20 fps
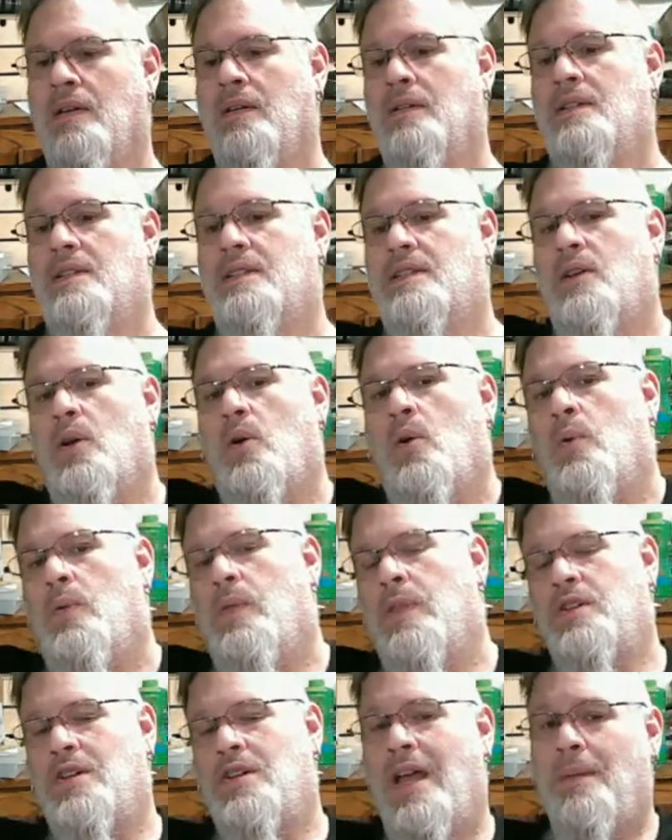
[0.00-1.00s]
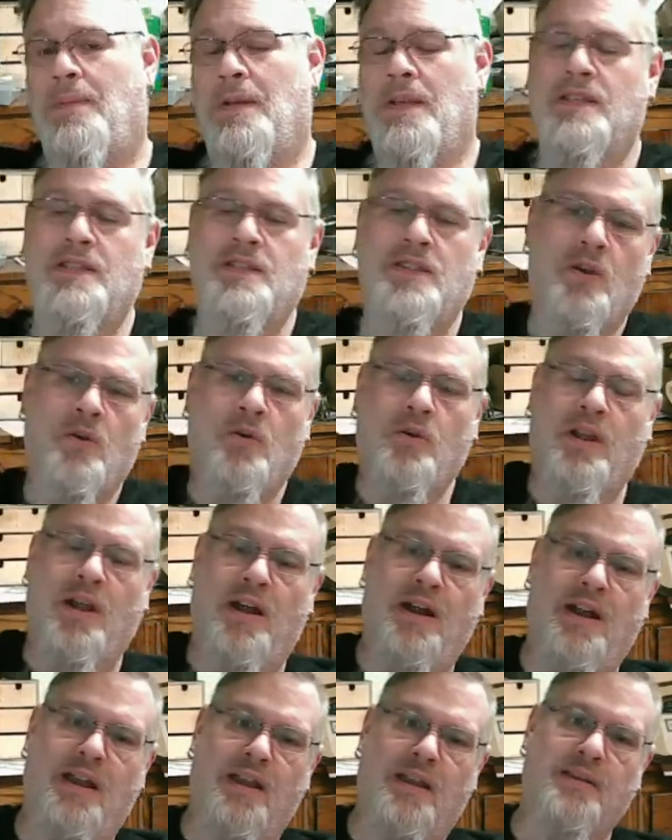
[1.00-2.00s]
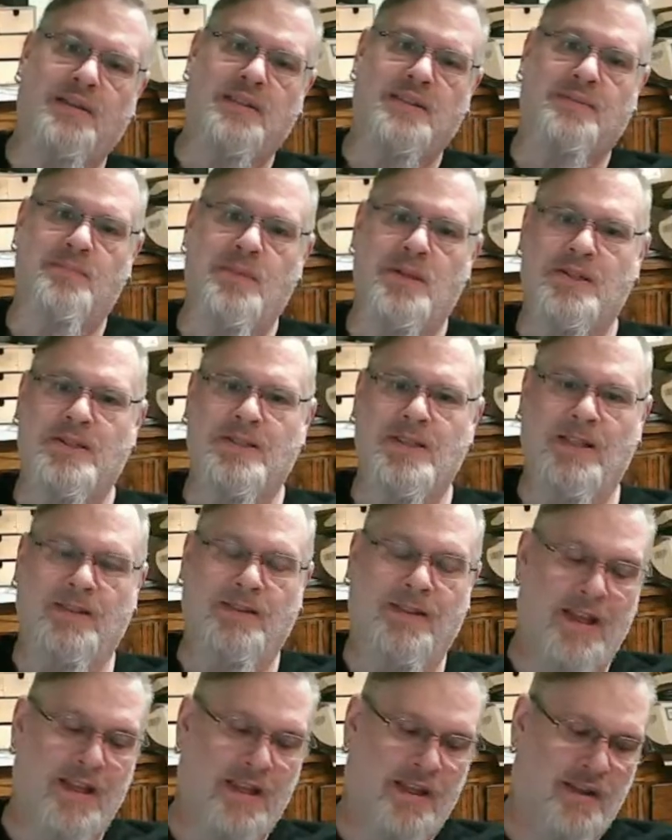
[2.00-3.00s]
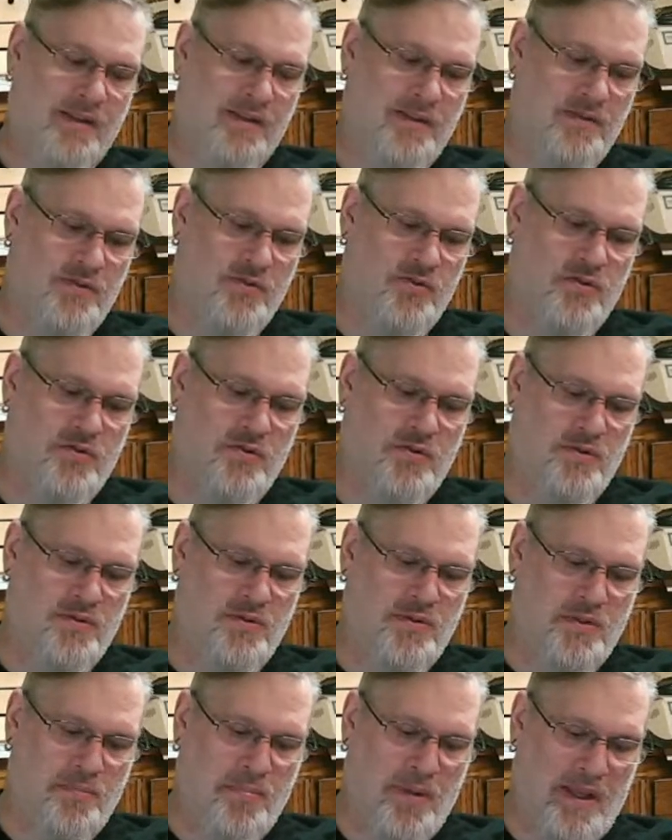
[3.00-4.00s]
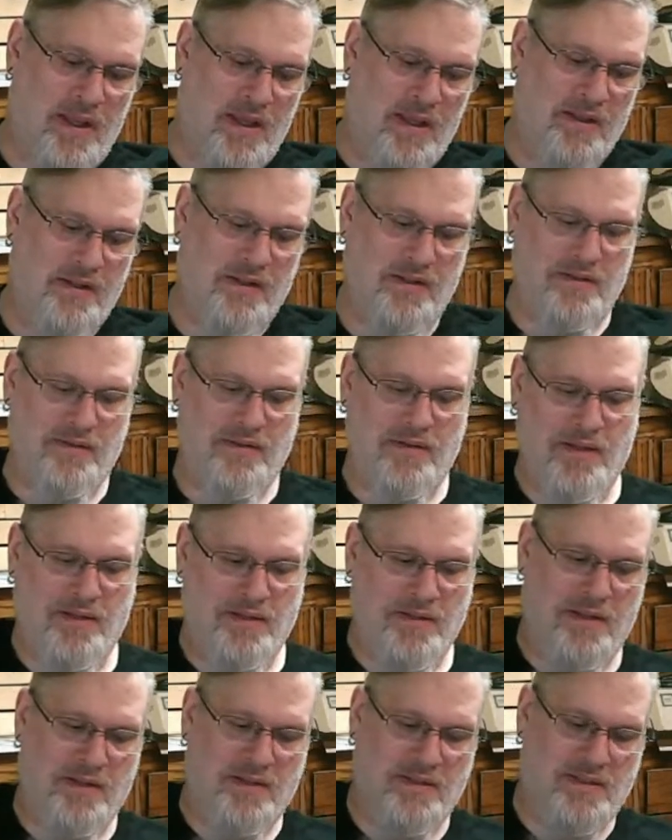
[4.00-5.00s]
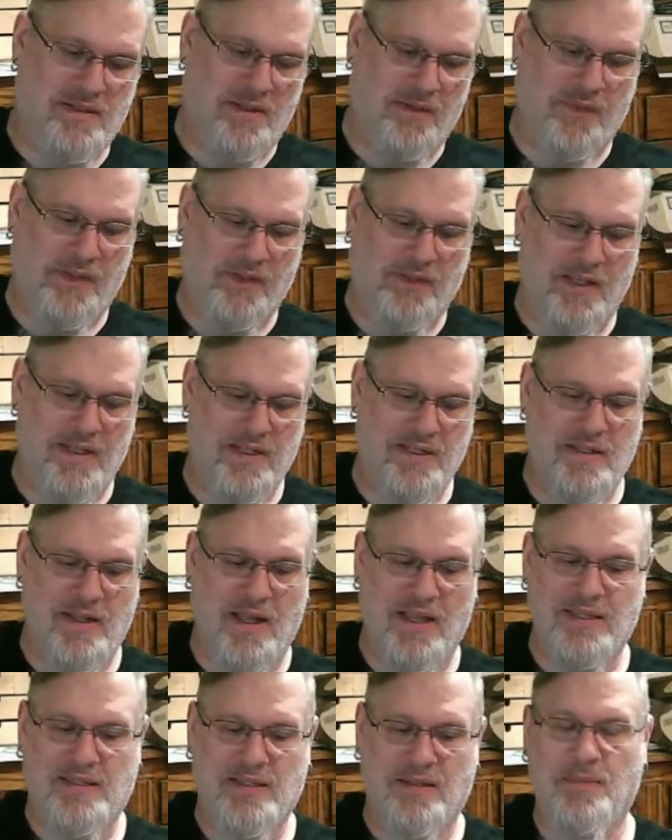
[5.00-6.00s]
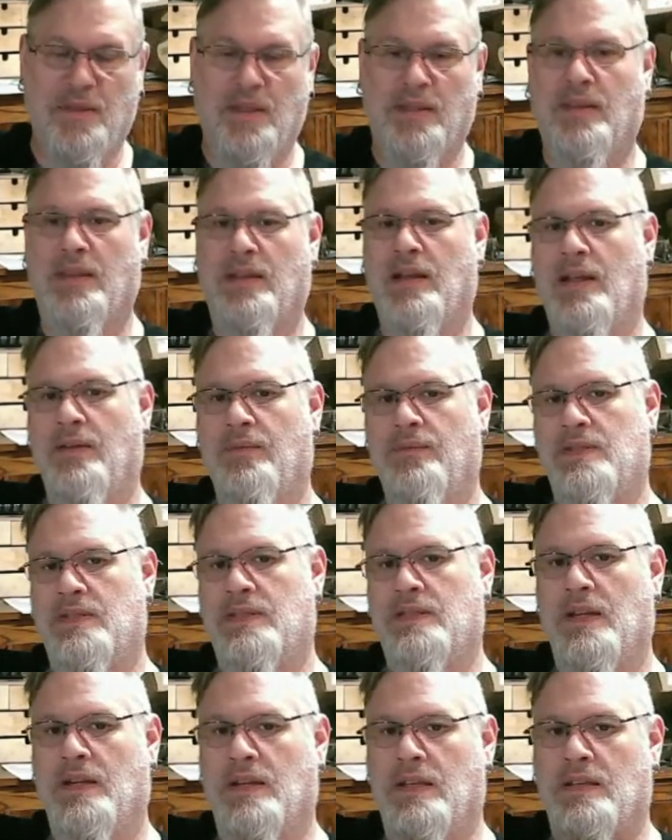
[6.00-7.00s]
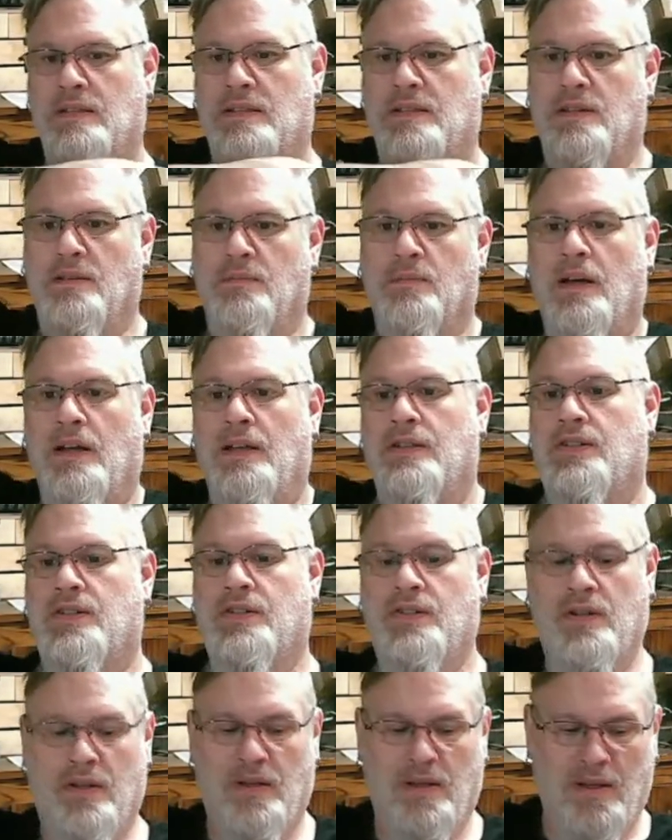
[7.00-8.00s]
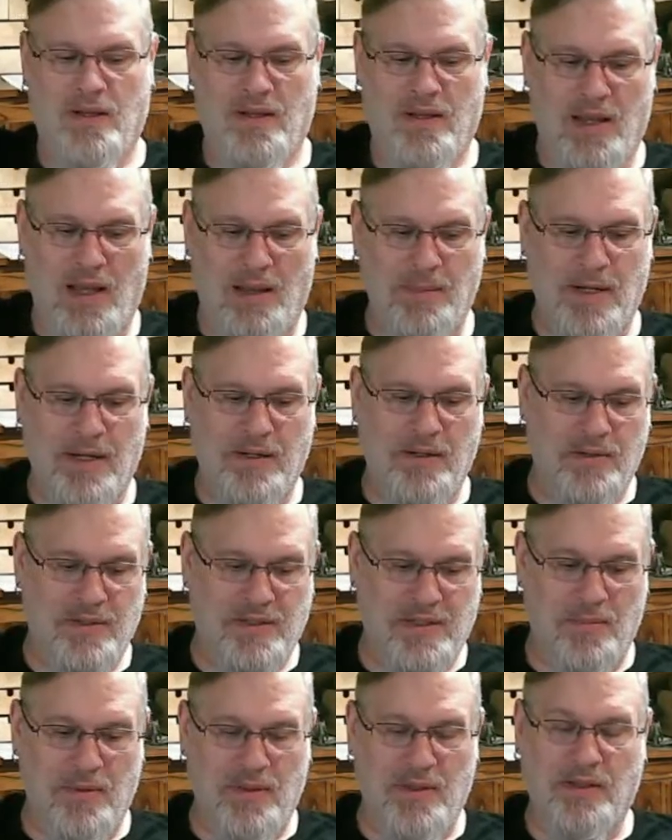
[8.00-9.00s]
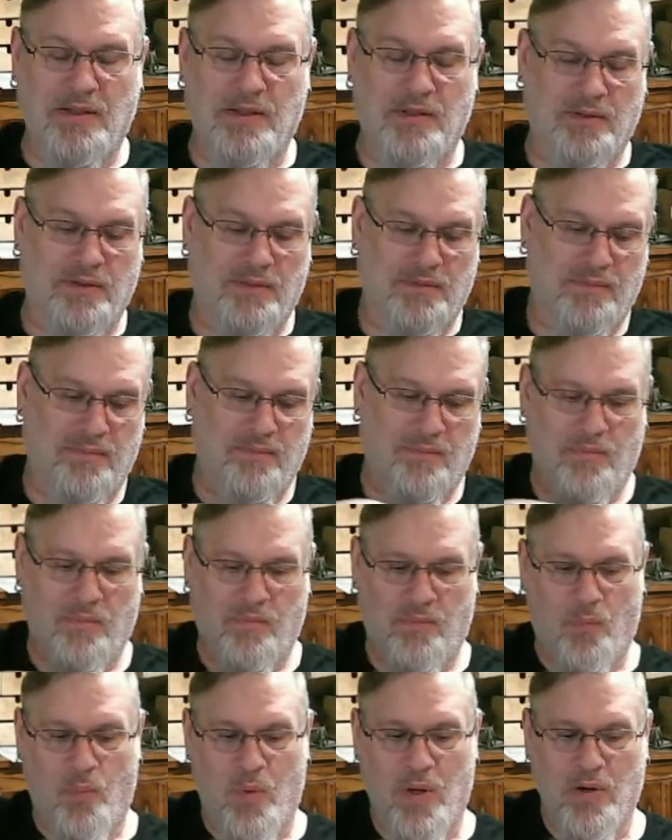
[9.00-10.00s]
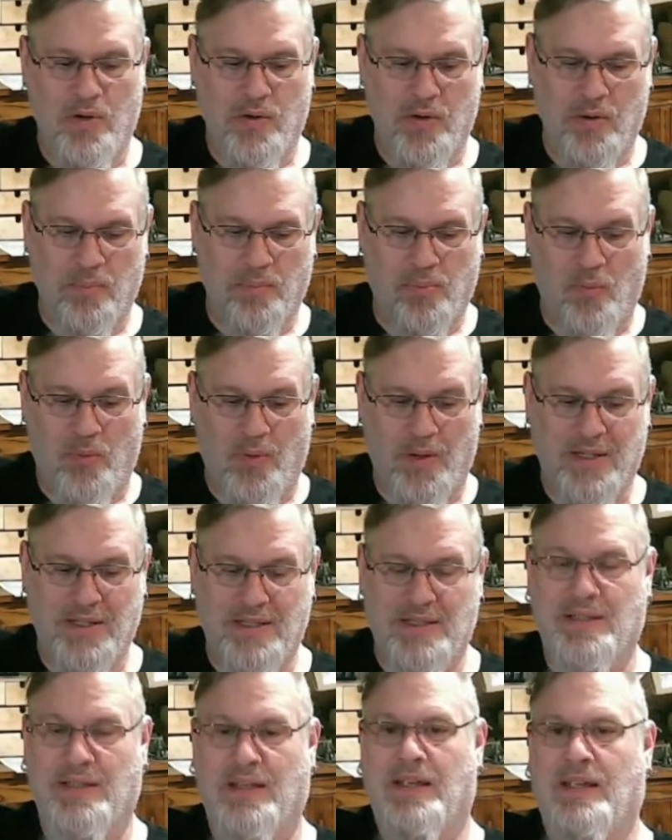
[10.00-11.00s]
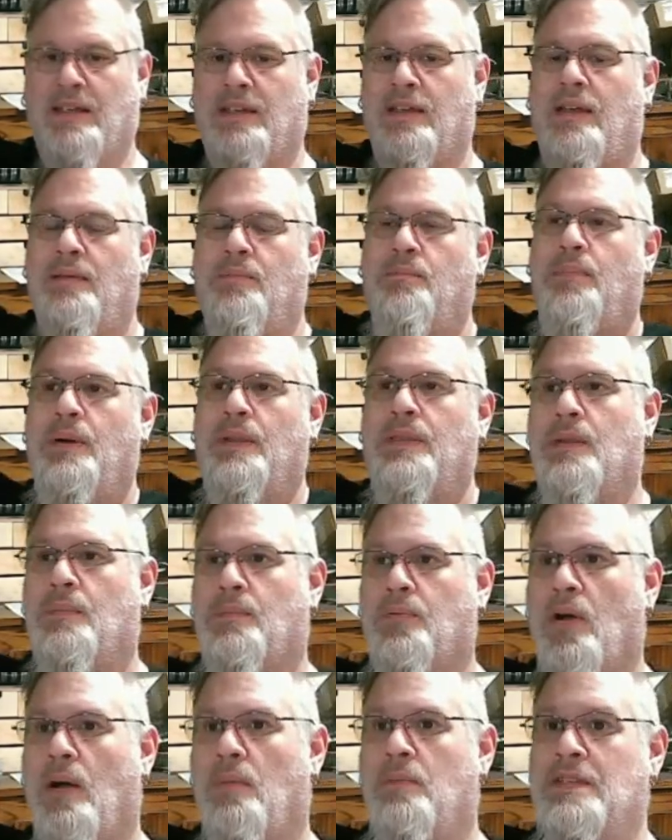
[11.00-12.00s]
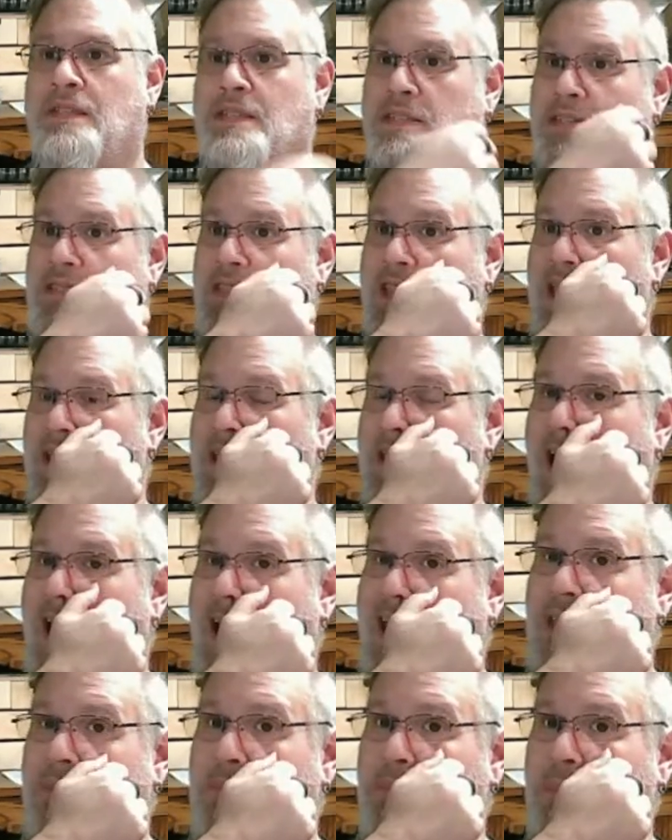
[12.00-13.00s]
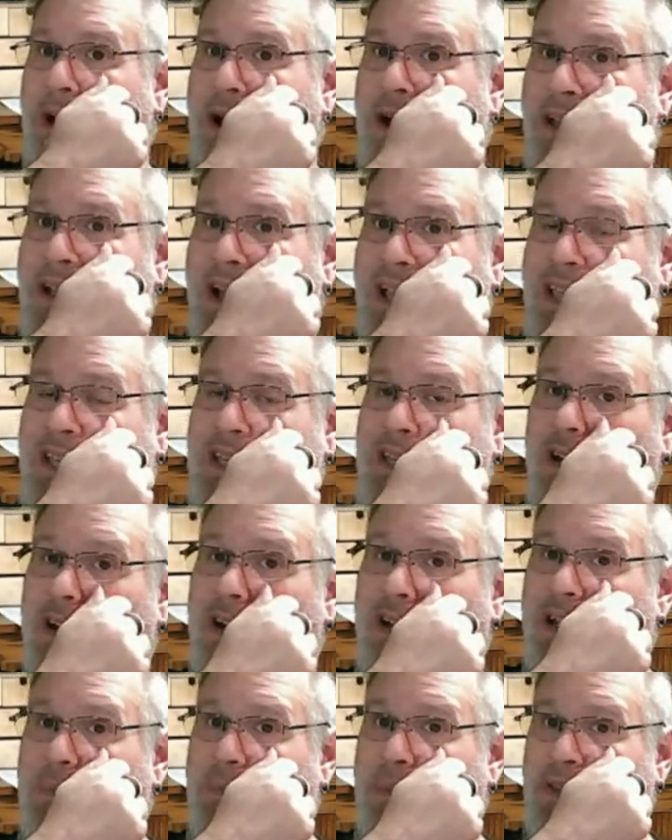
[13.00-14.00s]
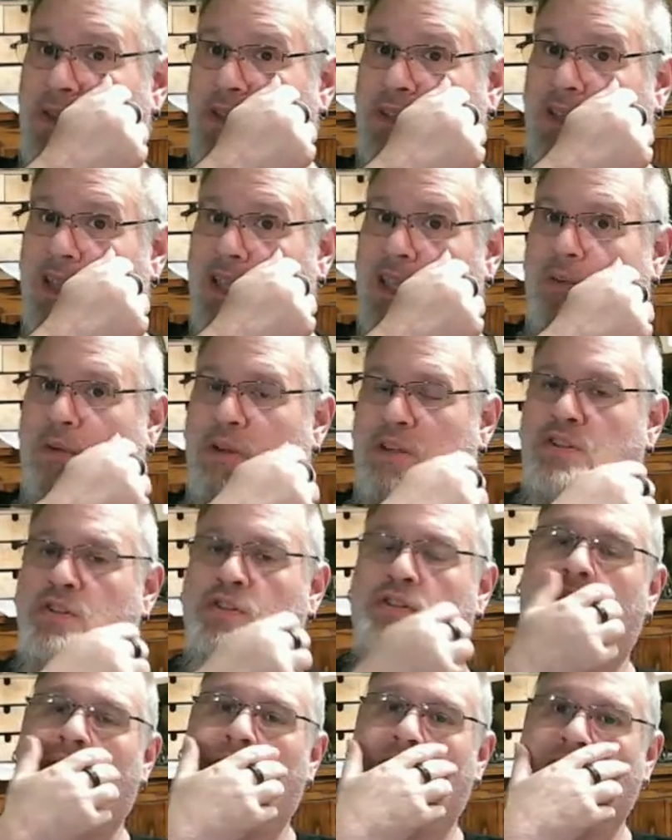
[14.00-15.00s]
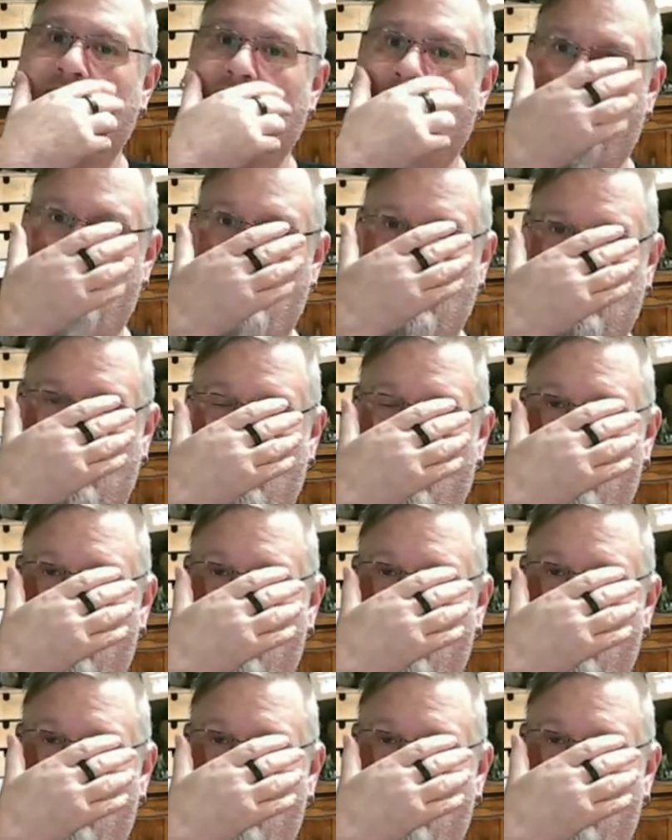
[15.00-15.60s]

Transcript: So the Japanese yokai, as much as I like Japan and stuff like that, is not something that I've studied too much. I mean, I know some of the little weirder points, but the problem is that I get hung up on the language, and so it makes it